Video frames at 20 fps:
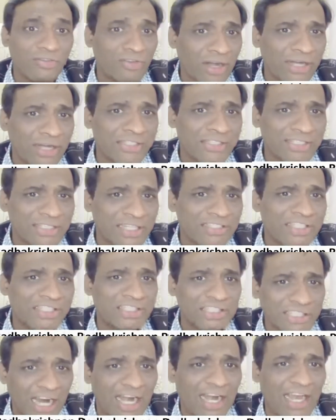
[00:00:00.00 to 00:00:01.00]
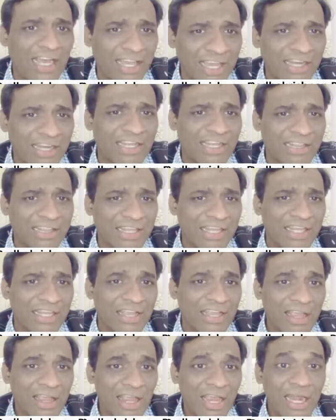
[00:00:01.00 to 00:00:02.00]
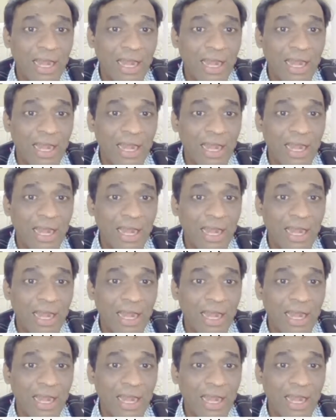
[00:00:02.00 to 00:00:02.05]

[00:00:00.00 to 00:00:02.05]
if you're discussing Chanakya Niti